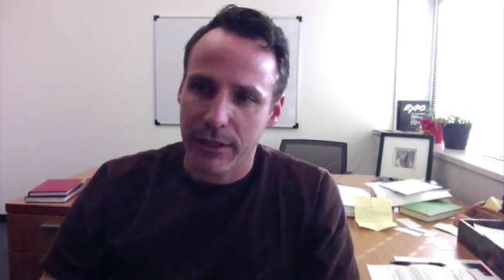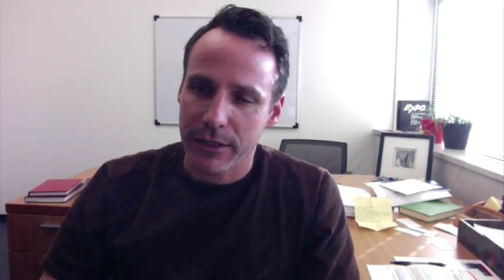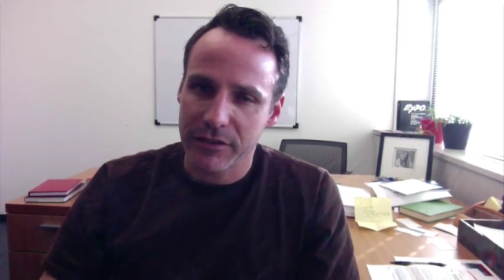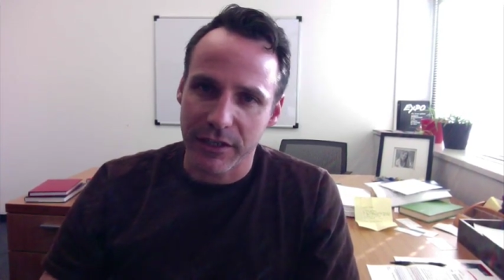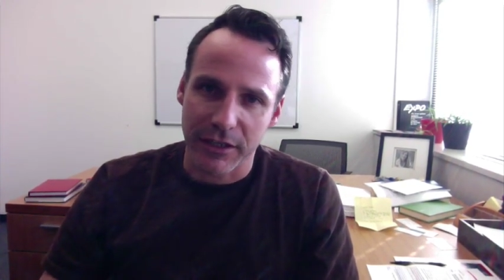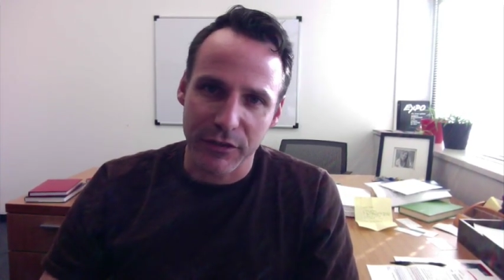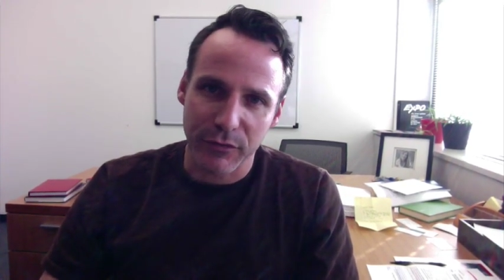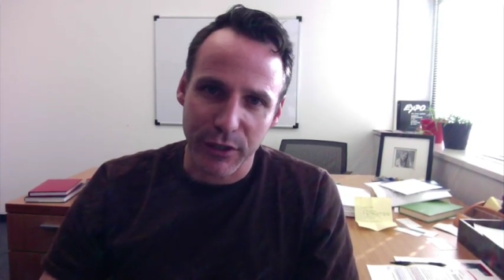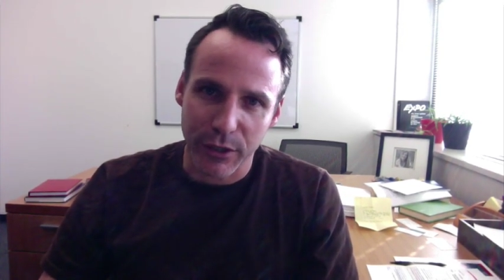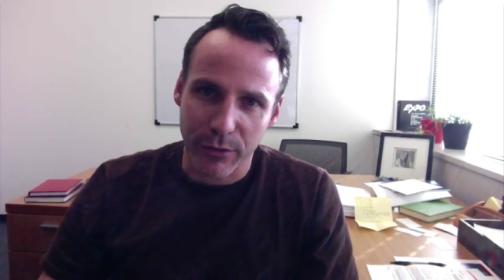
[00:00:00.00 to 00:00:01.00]
he said in his
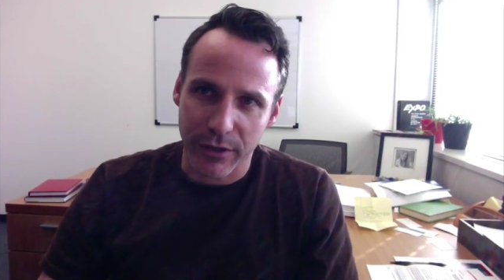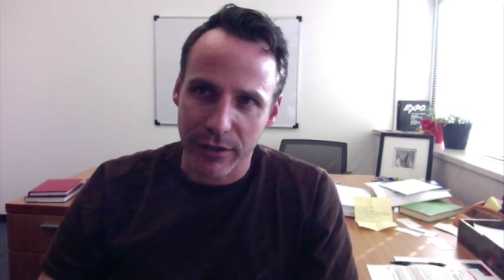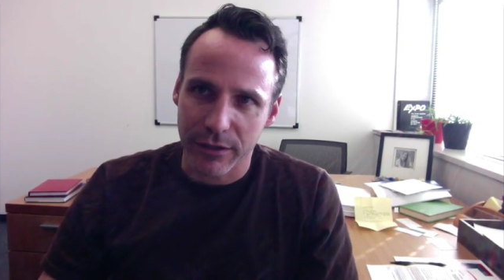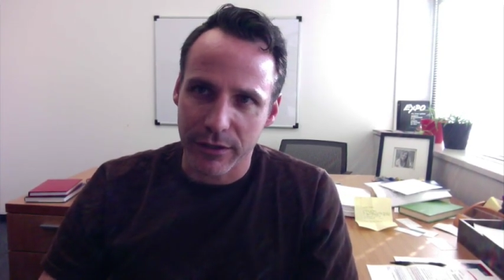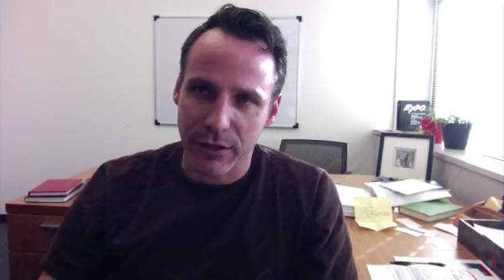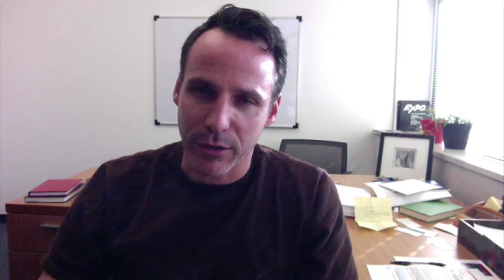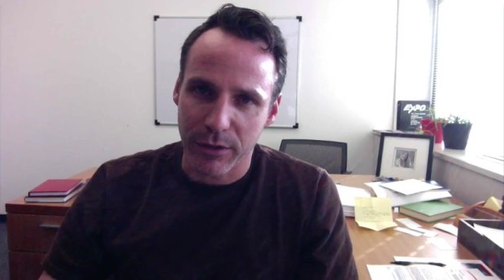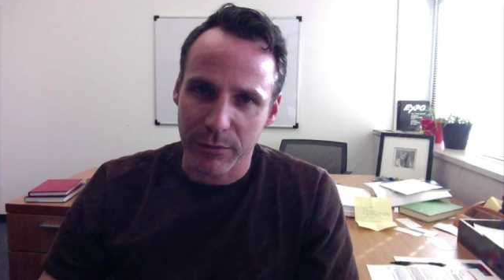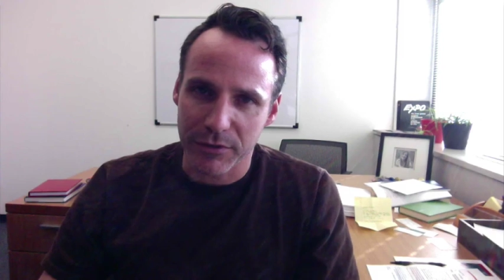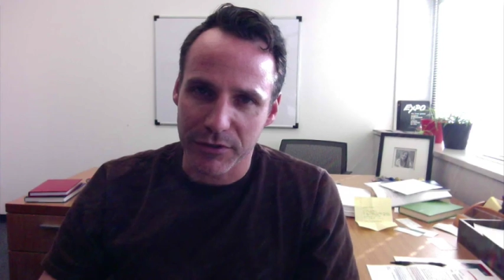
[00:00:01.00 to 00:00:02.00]
video that
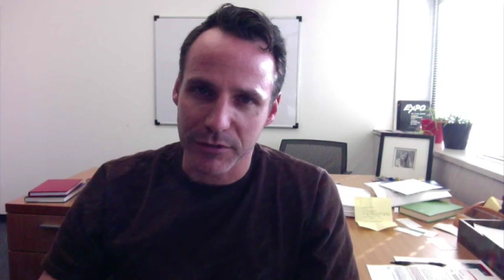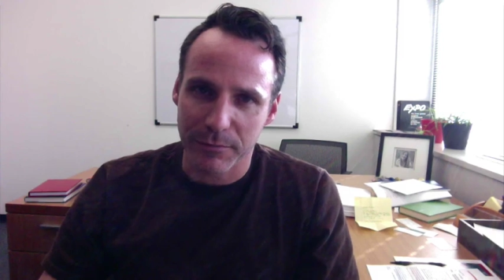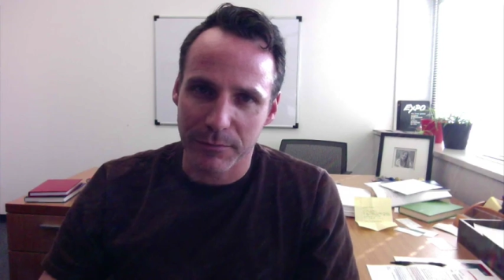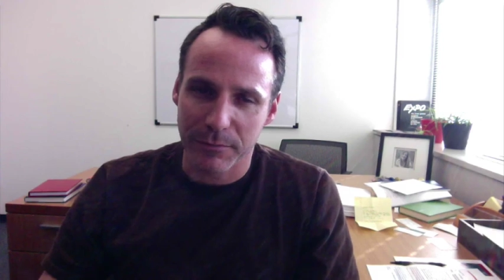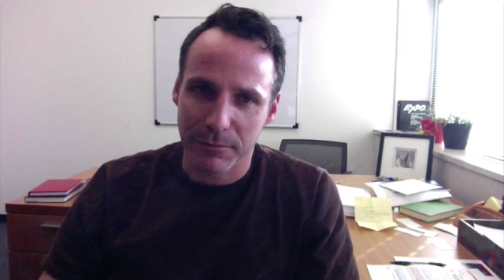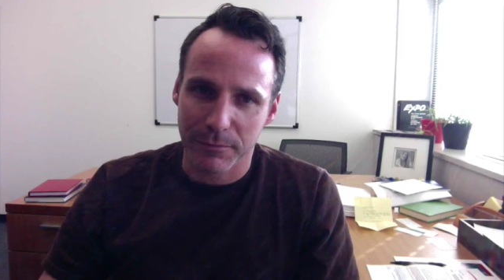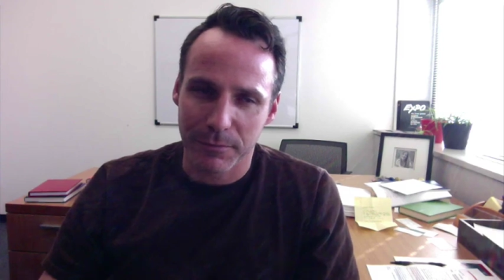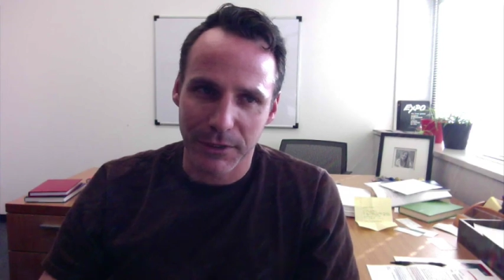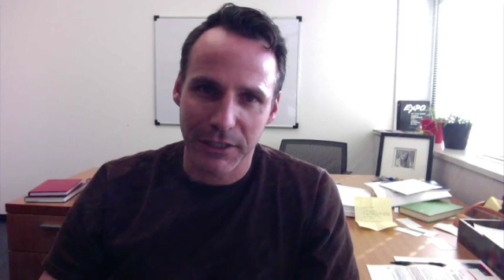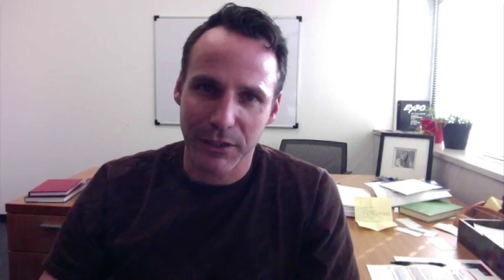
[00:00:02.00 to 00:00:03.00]
he was just
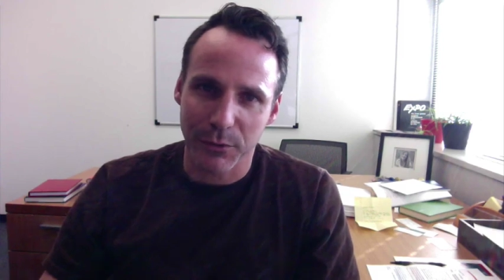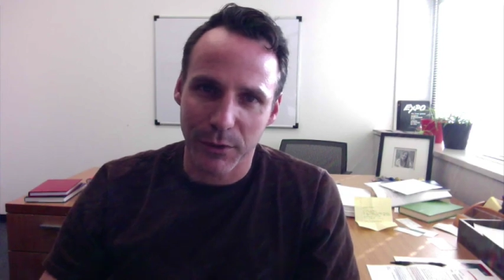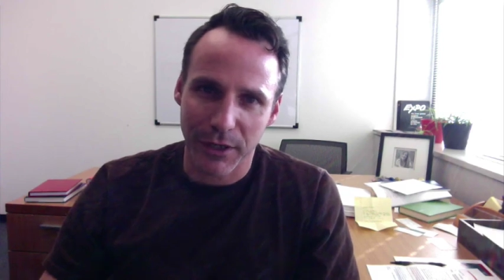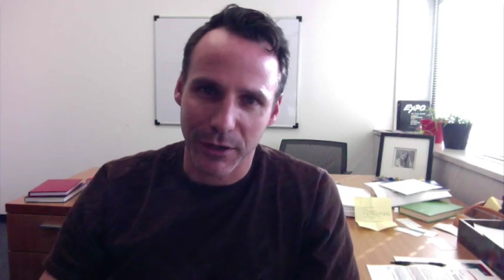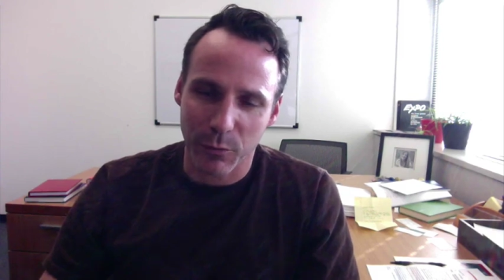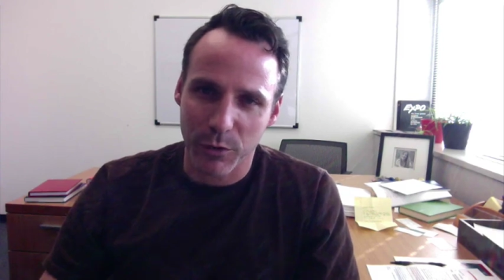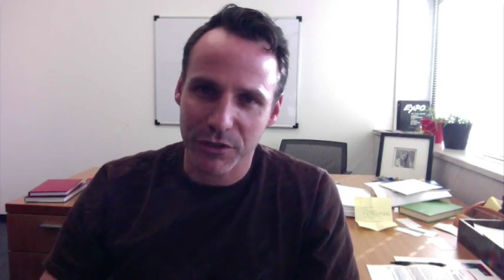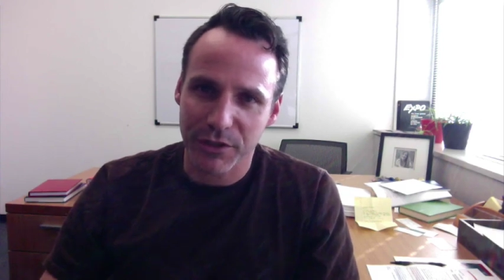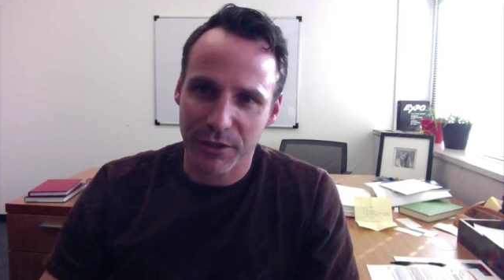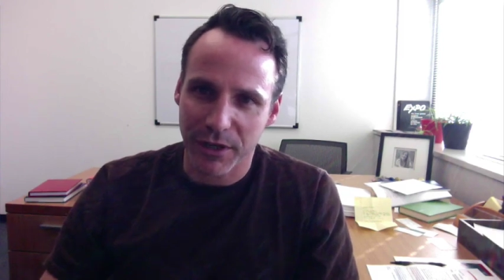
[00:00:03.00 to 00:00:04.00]
plinking away on
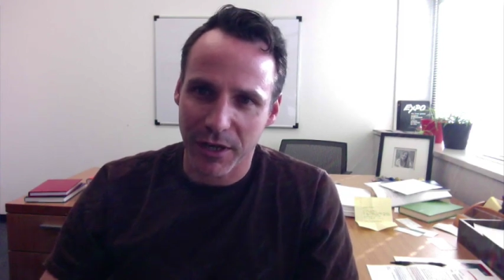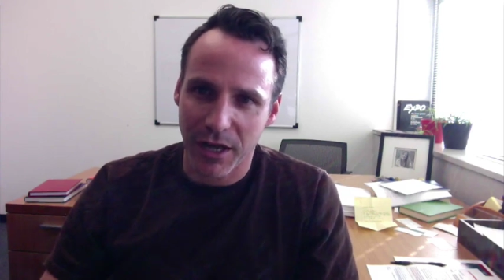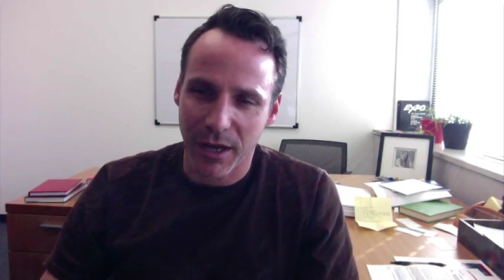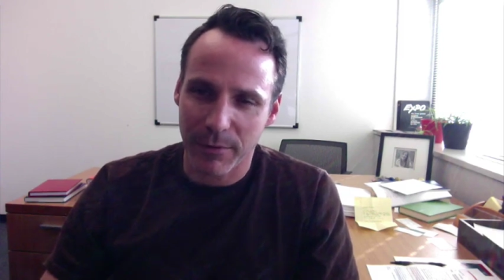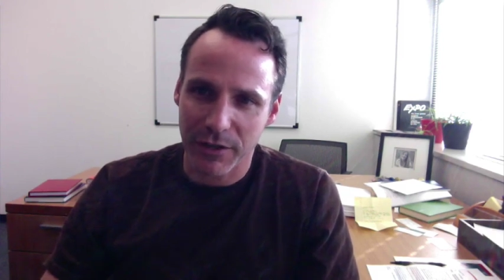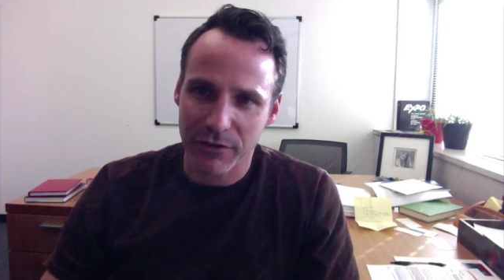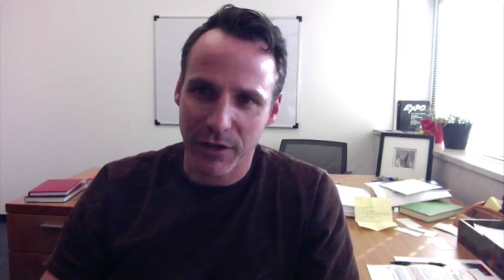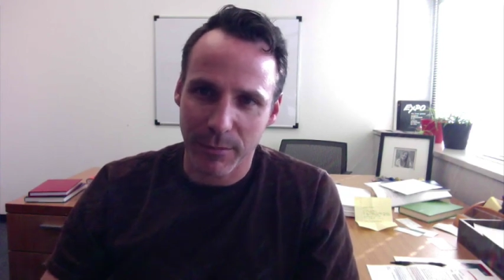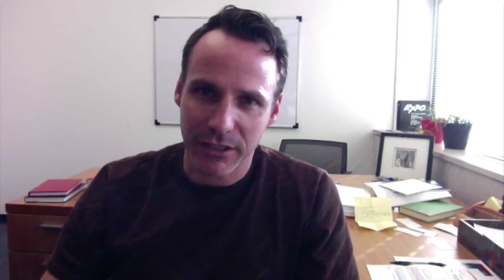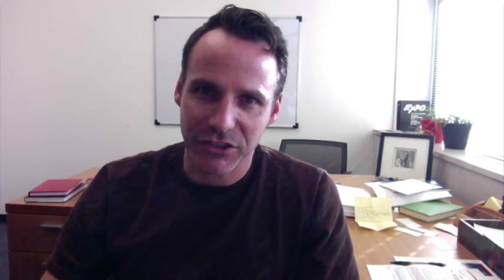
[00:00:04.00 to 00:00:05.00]
warseer.com and then
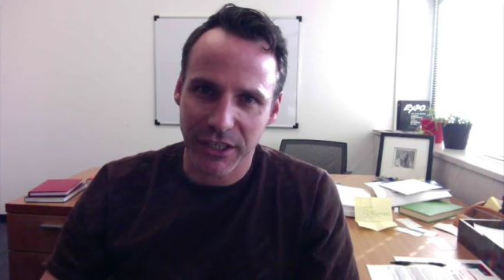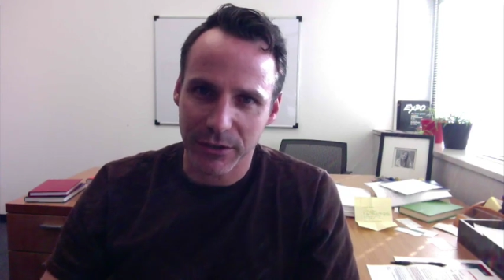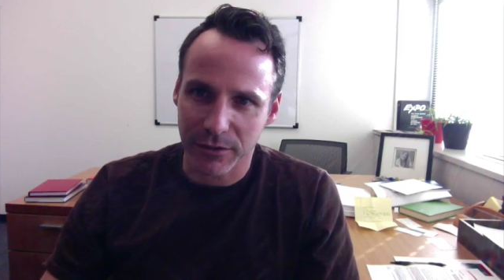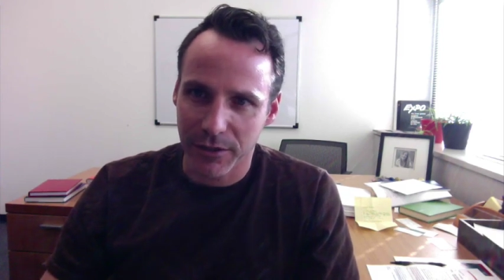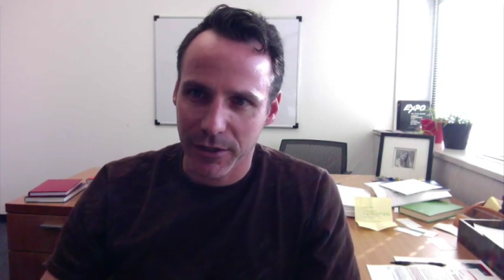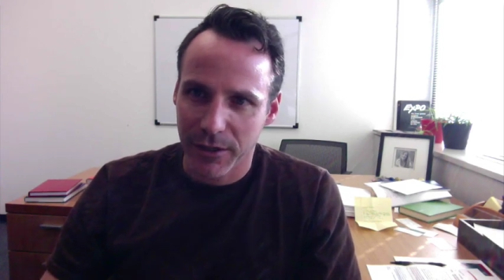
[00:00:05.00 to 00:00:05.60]
saw my channel.